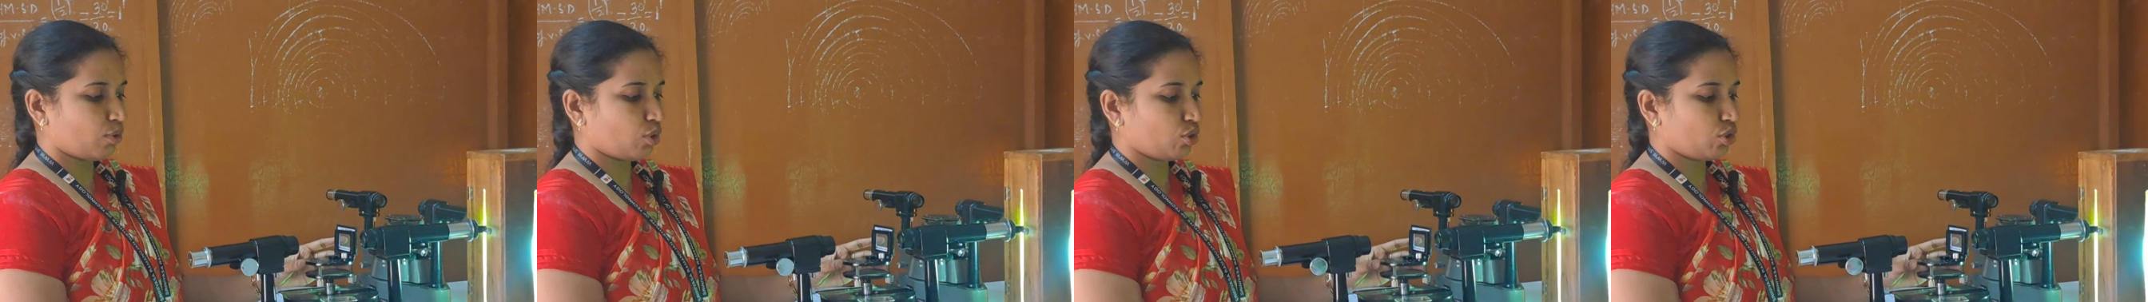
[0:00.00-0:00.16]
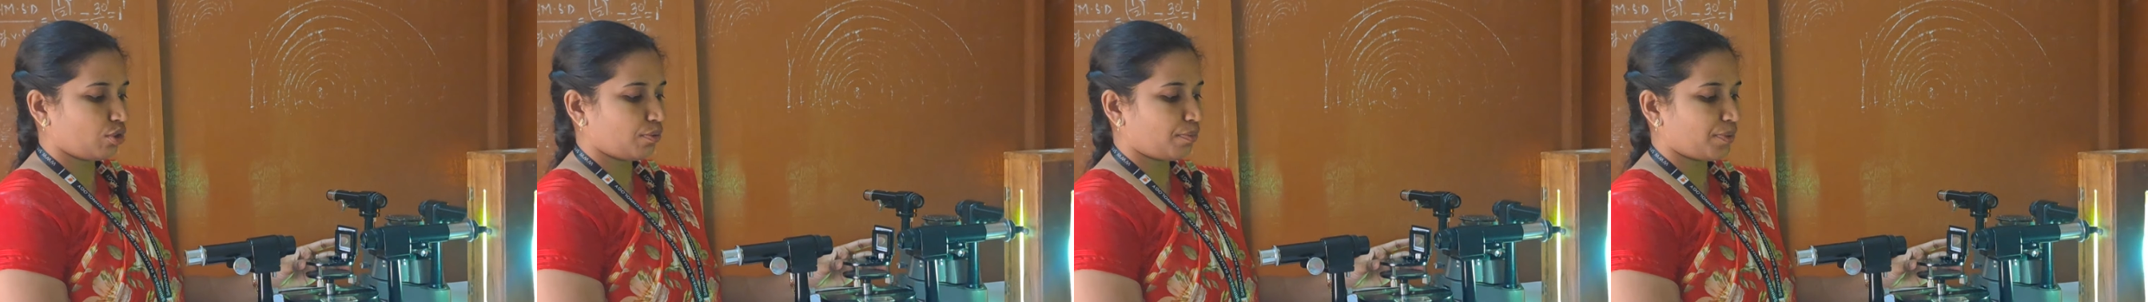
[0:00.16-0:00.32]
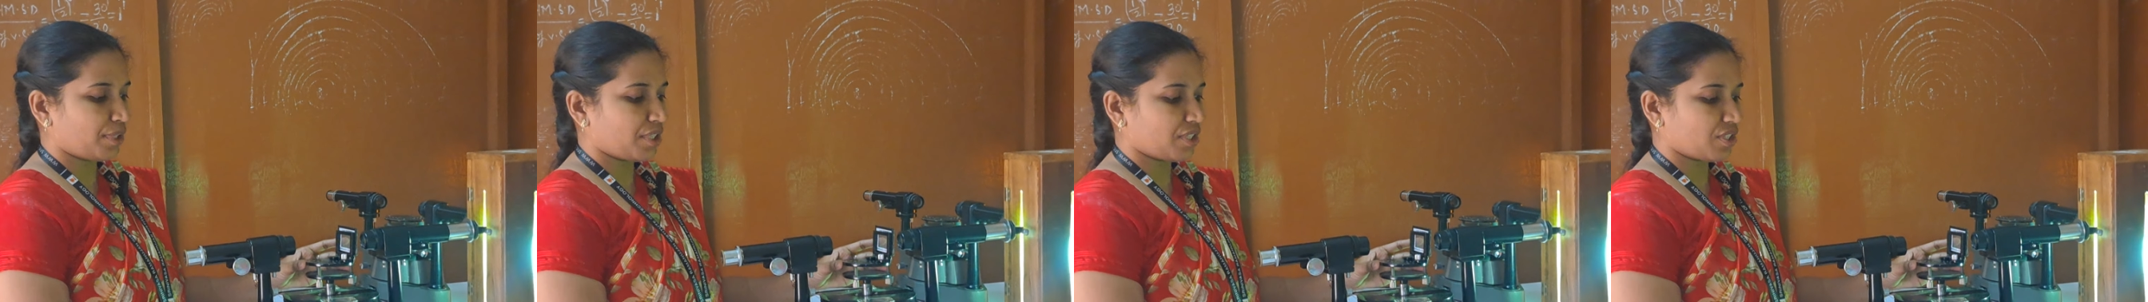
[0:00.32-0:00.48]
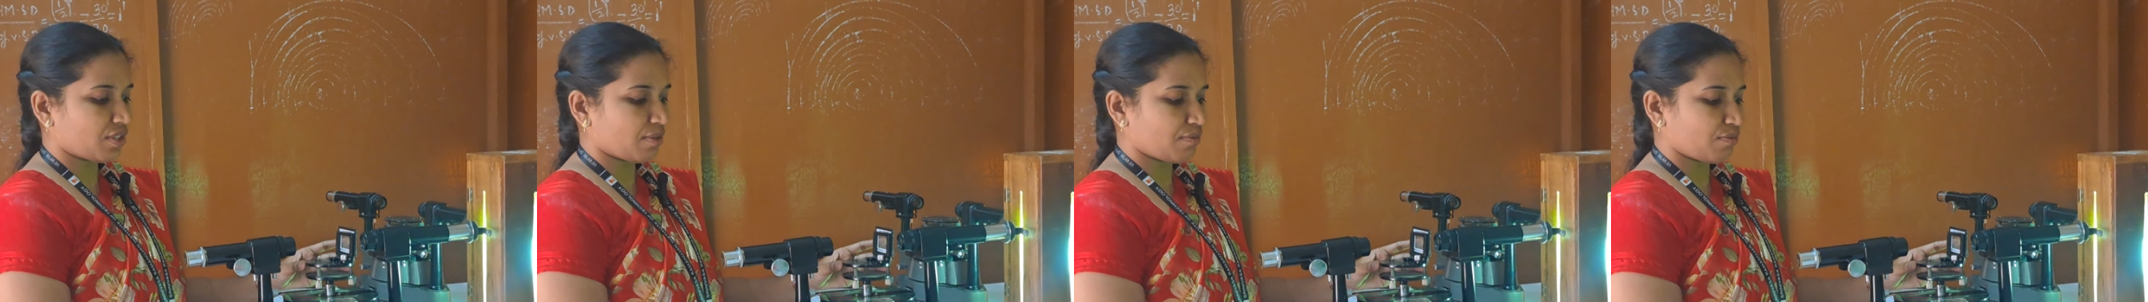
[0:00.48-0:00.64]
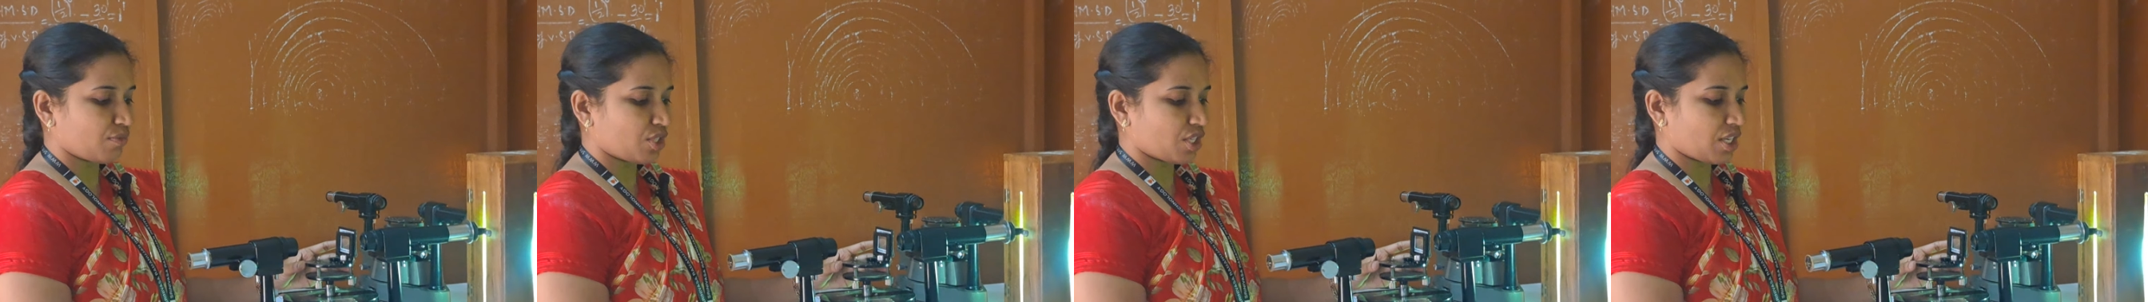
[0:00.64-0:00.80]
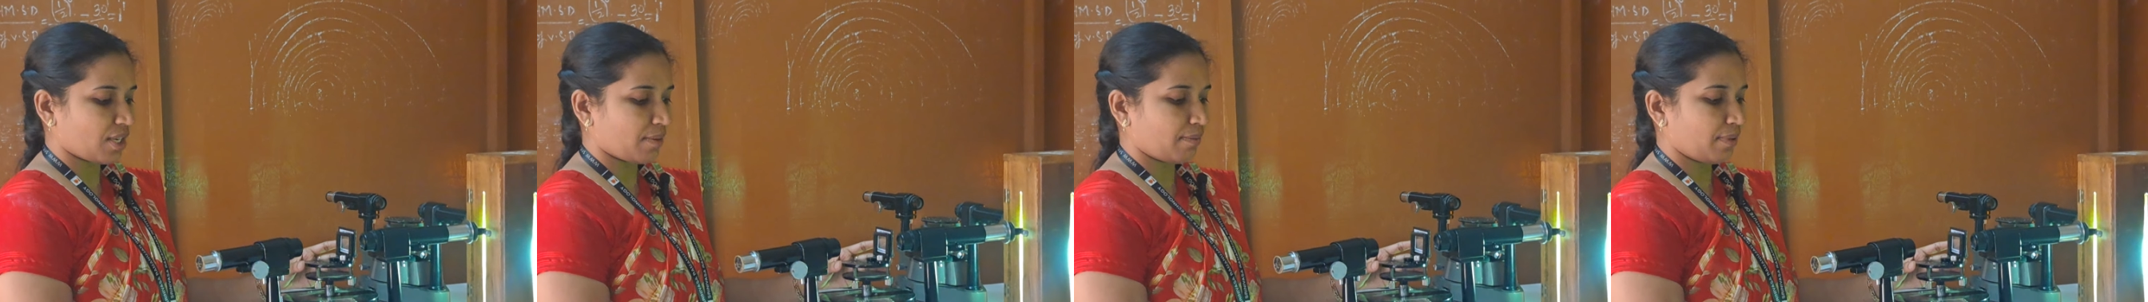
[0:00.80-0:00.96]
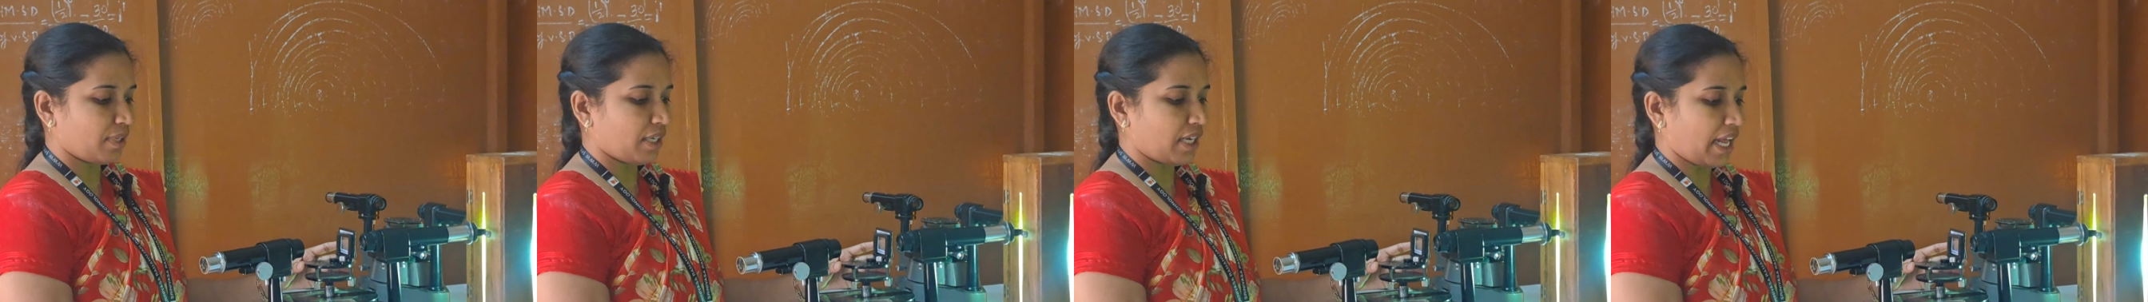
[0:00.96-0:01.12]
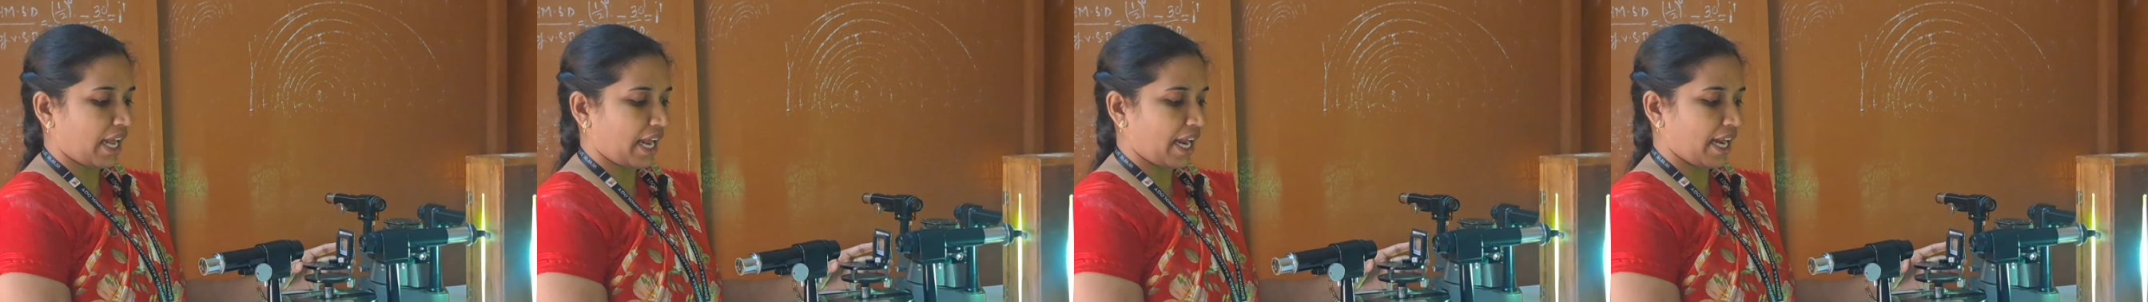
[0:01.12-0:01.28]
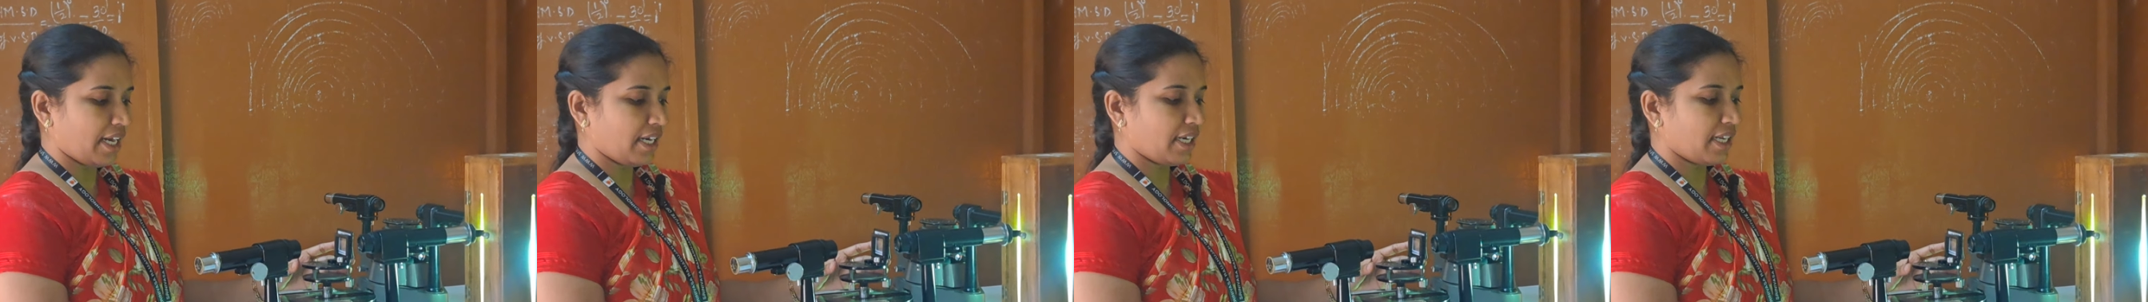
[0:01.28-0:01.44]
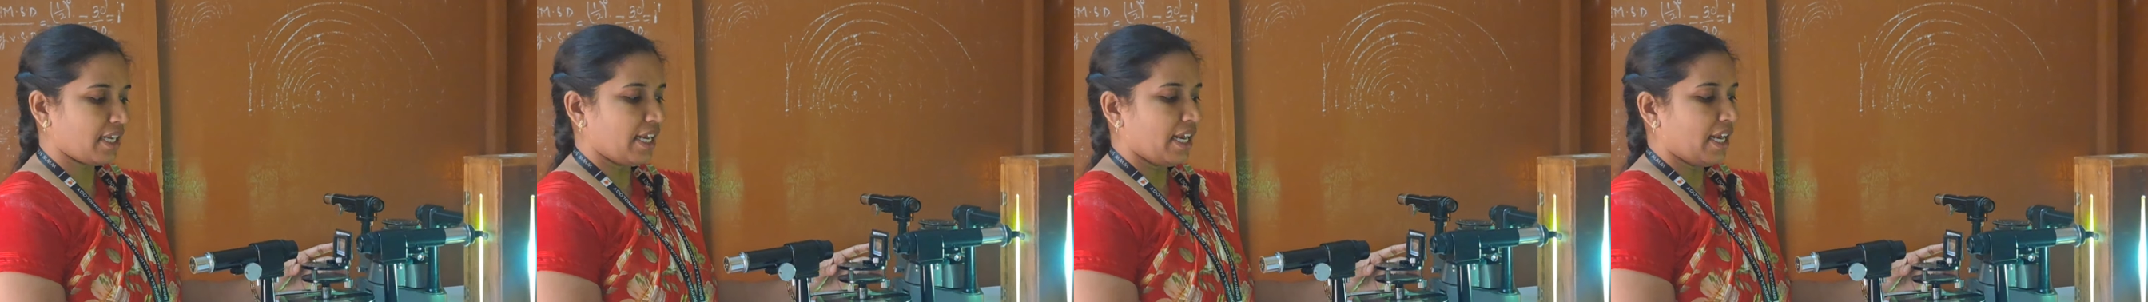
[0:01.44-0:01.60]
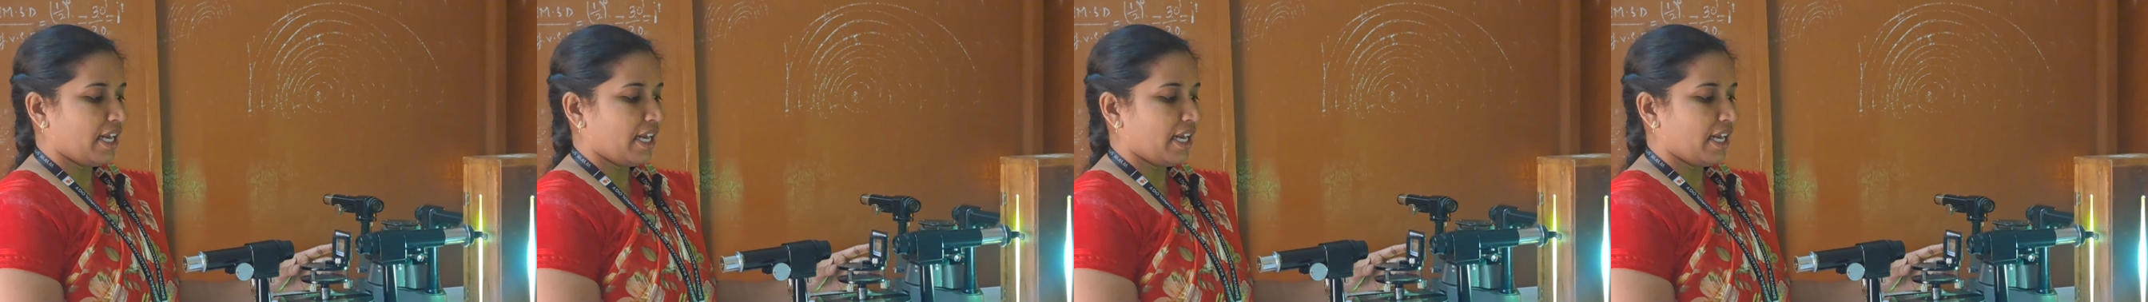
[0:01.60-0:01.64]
both prism table and